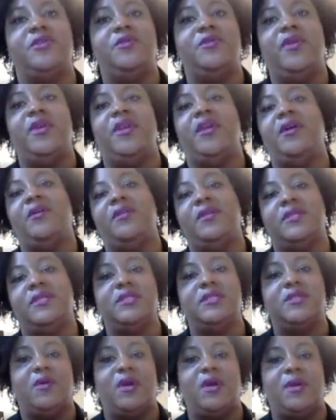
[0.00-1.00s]
video. This
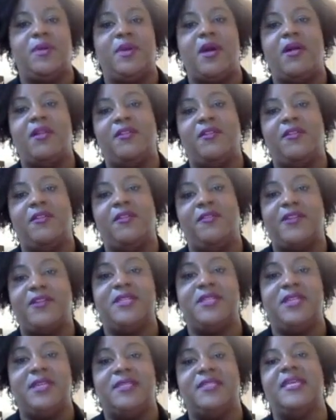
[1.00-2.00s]
is going to be all the
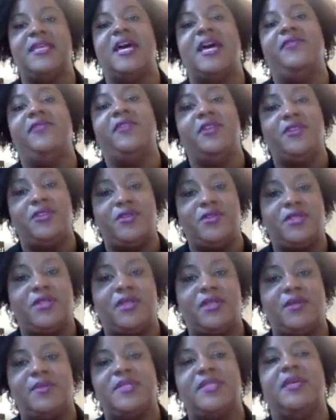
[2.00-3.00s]
faculty and staff
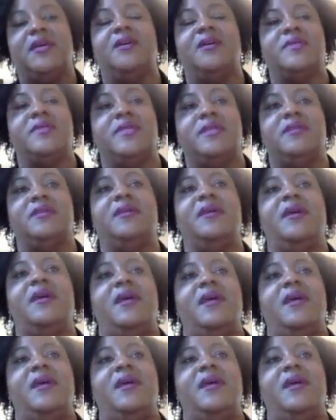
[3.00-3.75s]
introducing themselves and